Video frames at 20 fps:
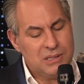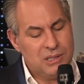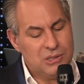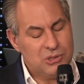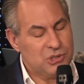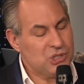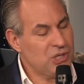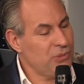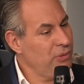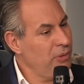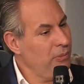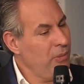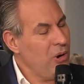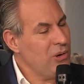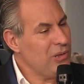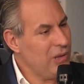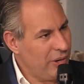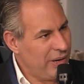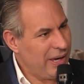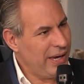these are some remote
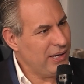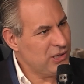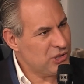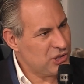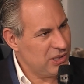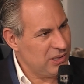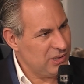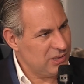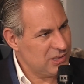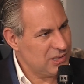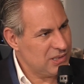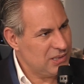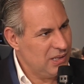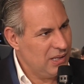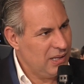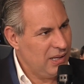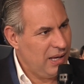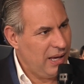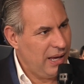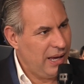locations,
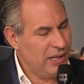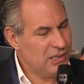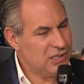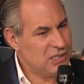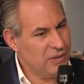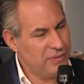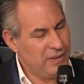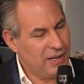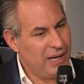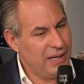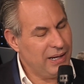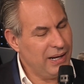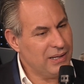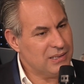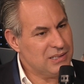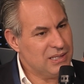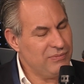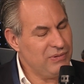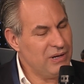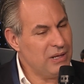and so the
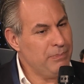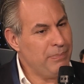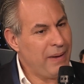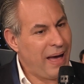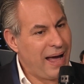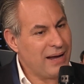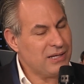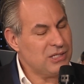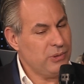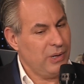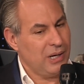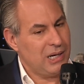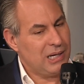connectivity back to a